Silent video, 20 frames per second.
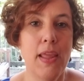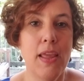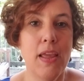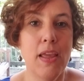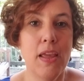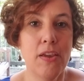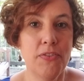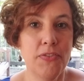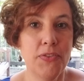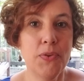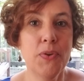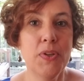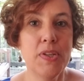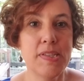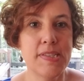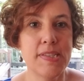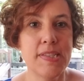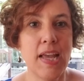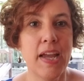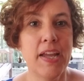If you
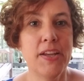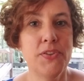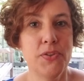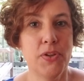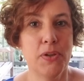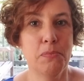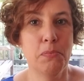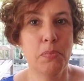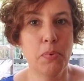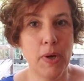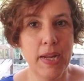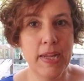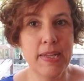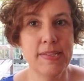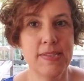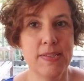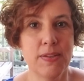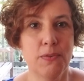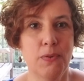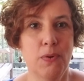decide to
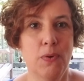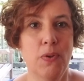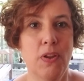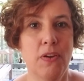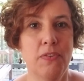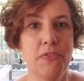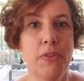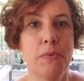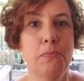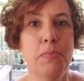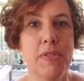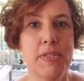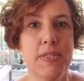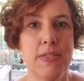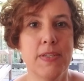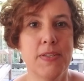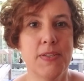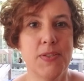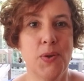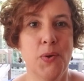embrace the role of the
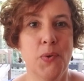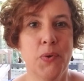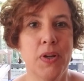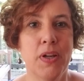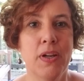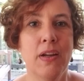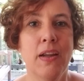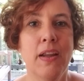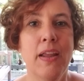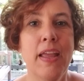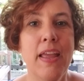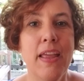business owner,